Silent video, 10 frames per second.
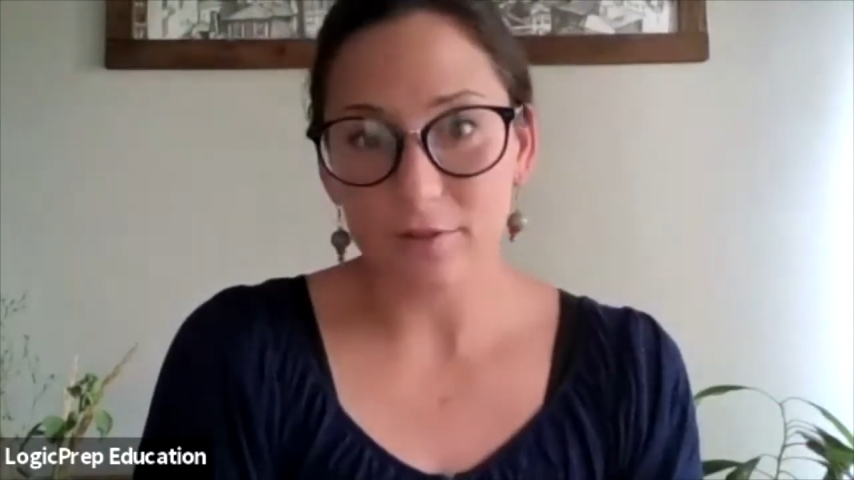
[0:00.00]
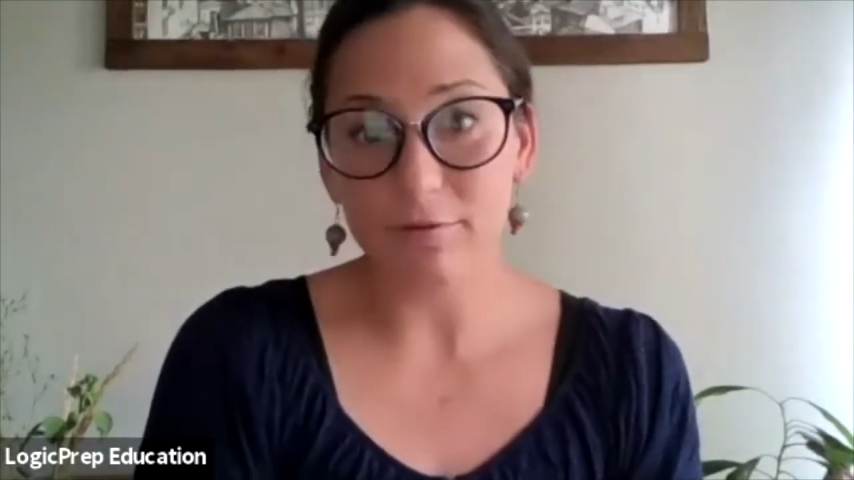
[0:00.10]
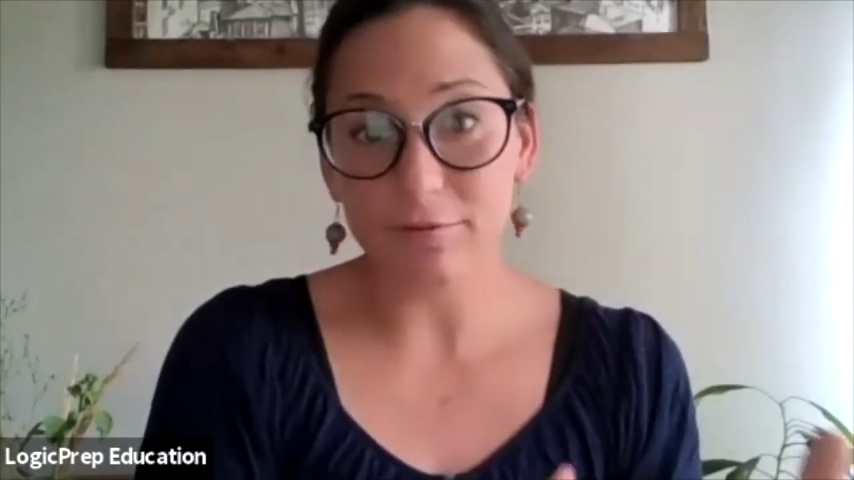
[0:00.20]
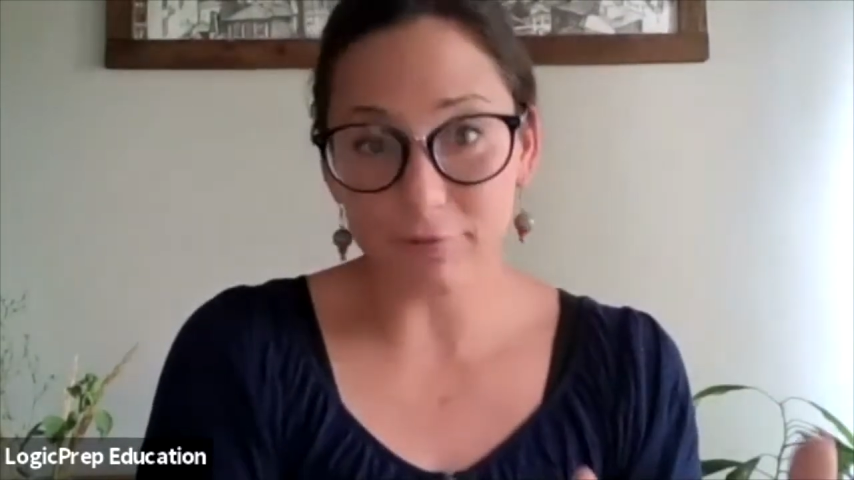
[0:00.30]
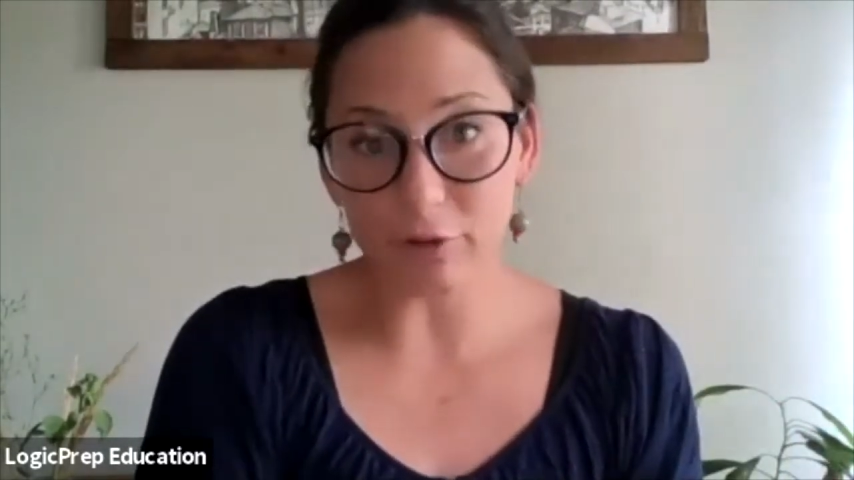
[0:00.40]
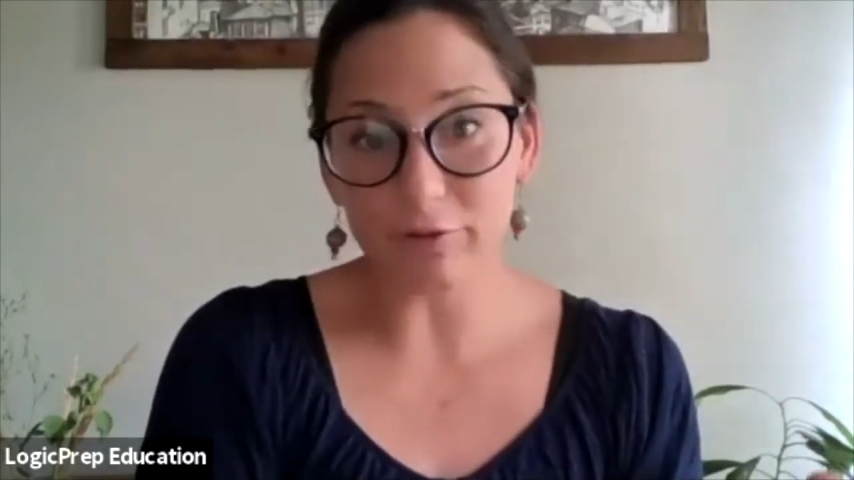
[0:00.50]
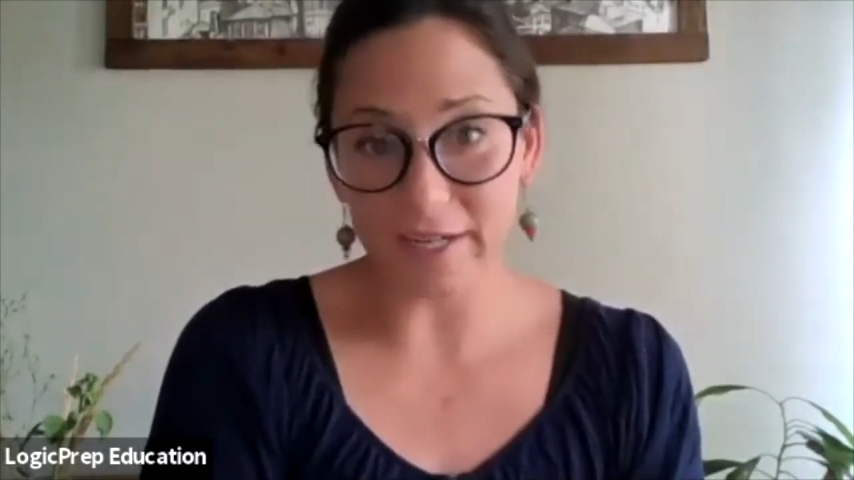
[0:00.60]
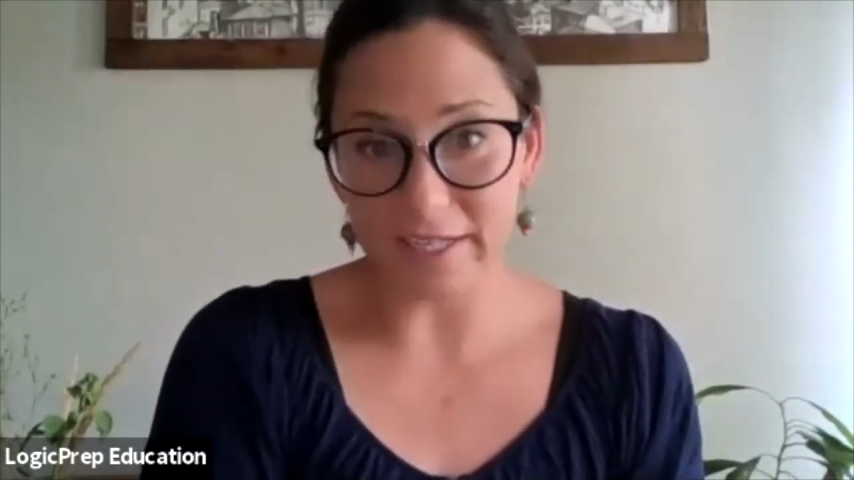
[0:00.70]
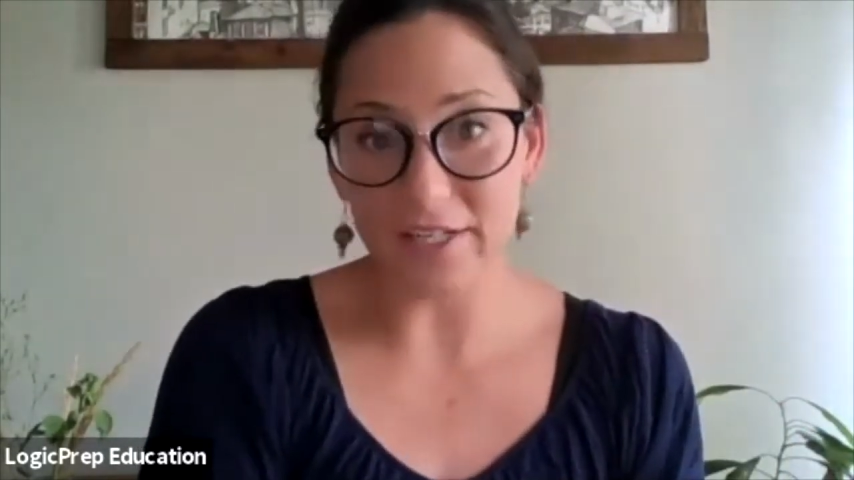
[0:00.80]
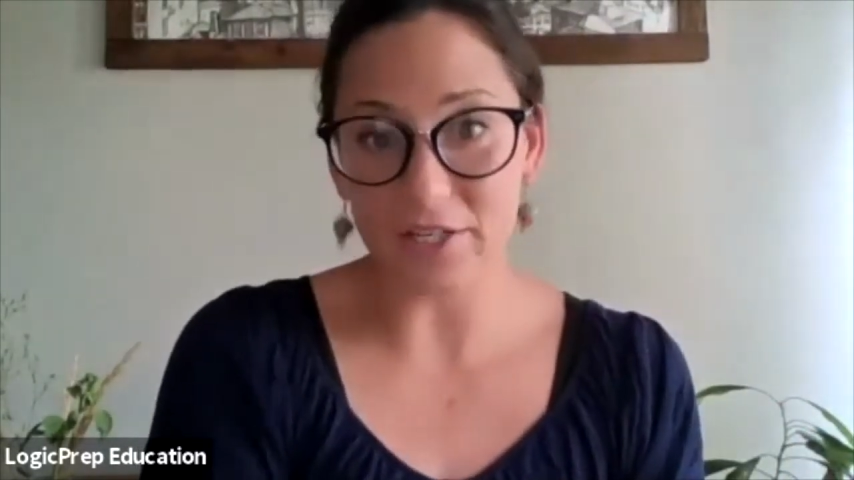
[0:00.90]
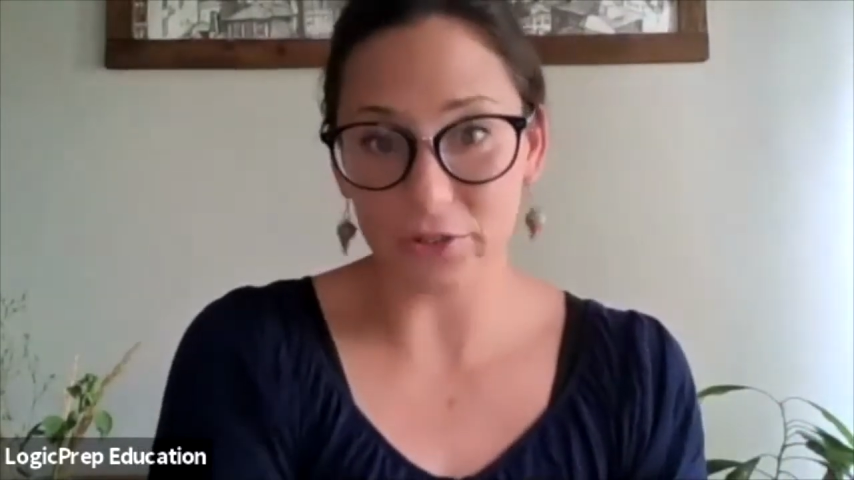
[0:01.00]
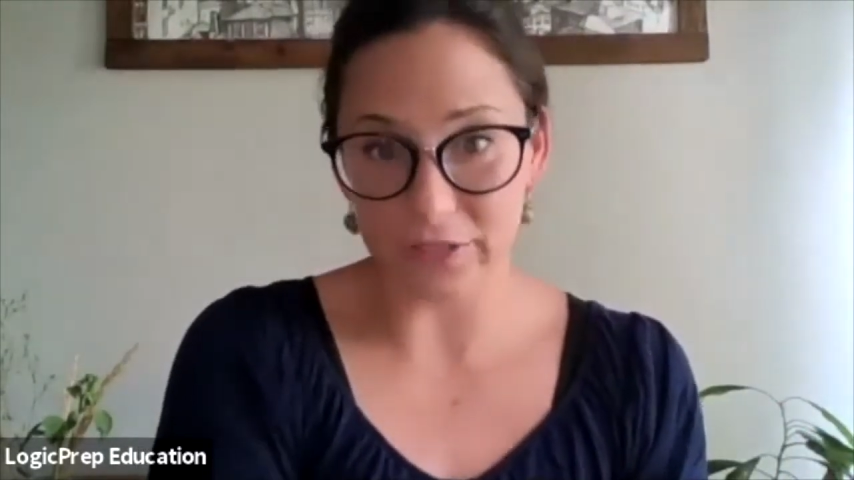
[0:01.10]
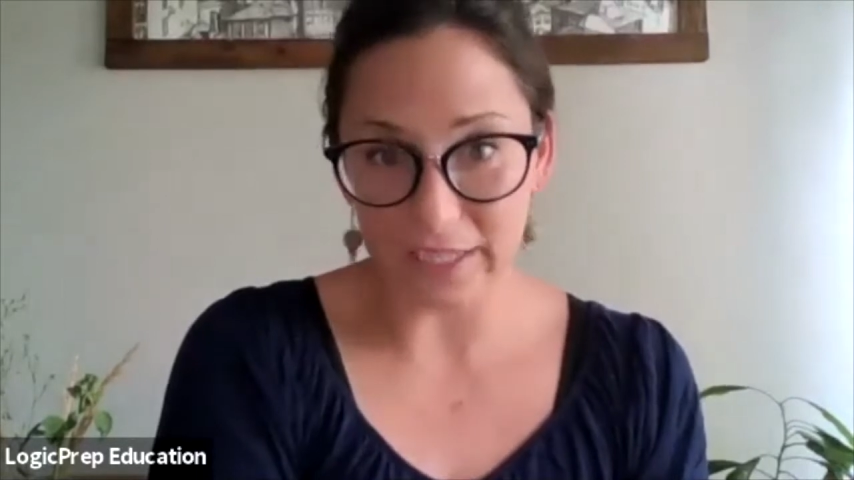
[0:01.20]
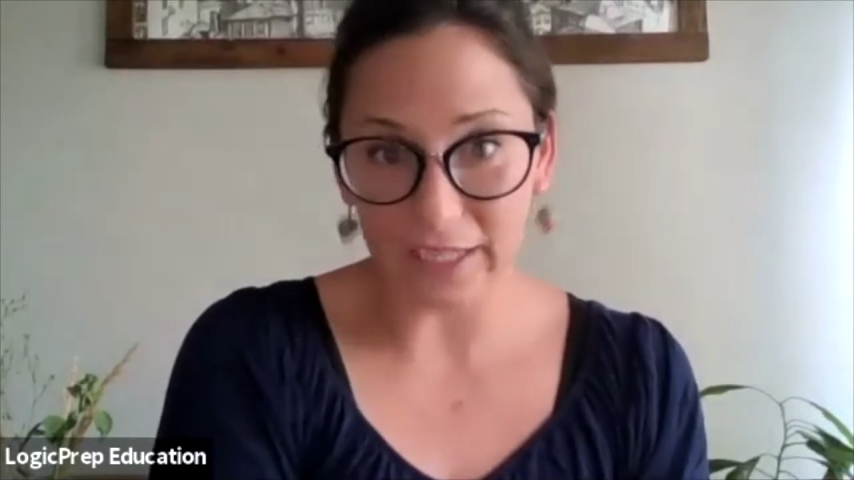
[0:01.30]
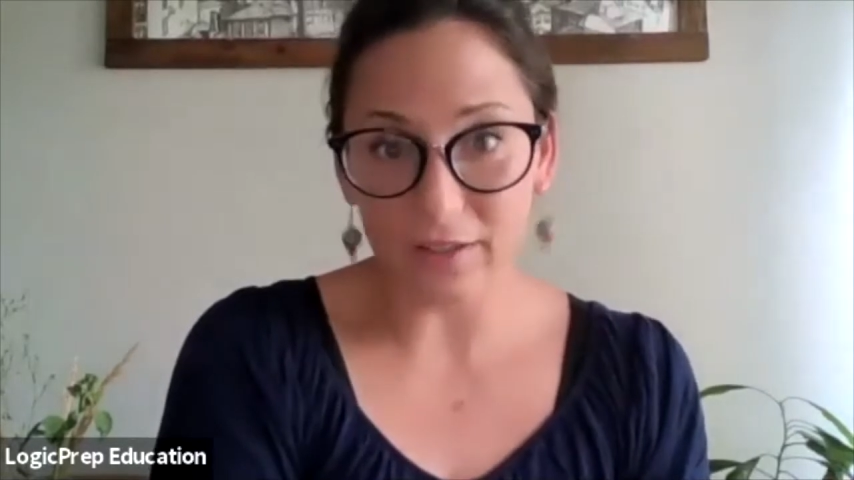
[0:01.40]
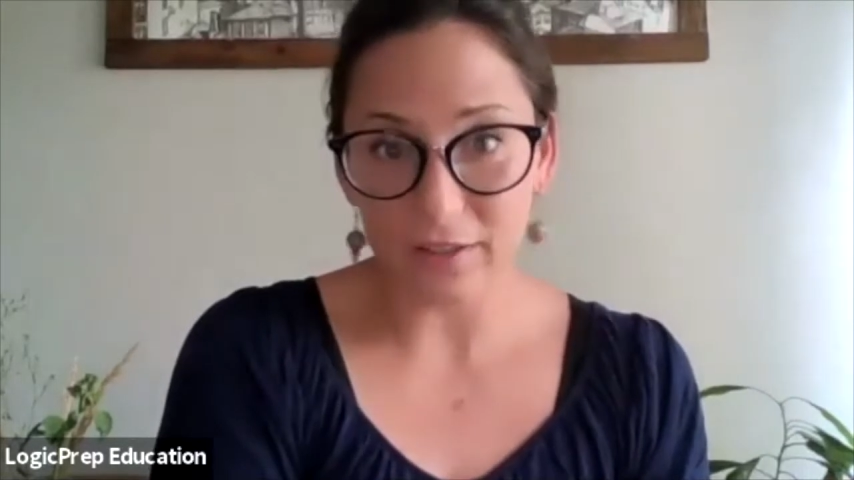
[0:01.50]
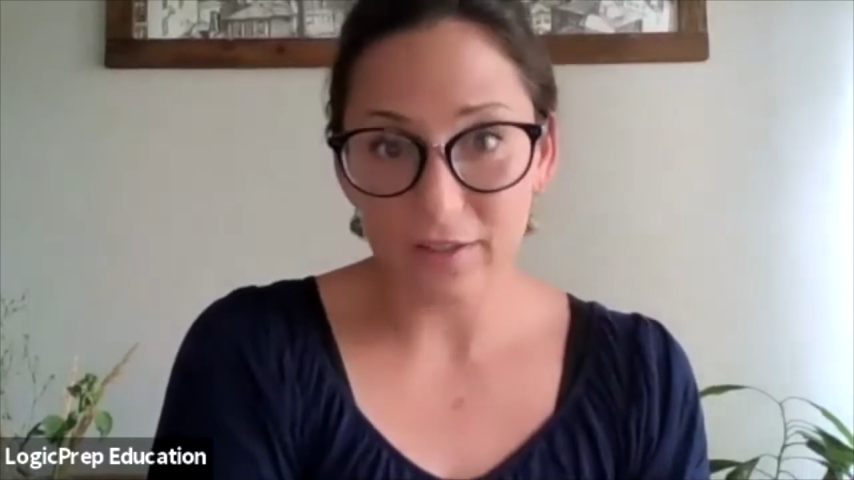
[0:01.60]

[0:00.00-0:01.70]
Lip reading: full financial need.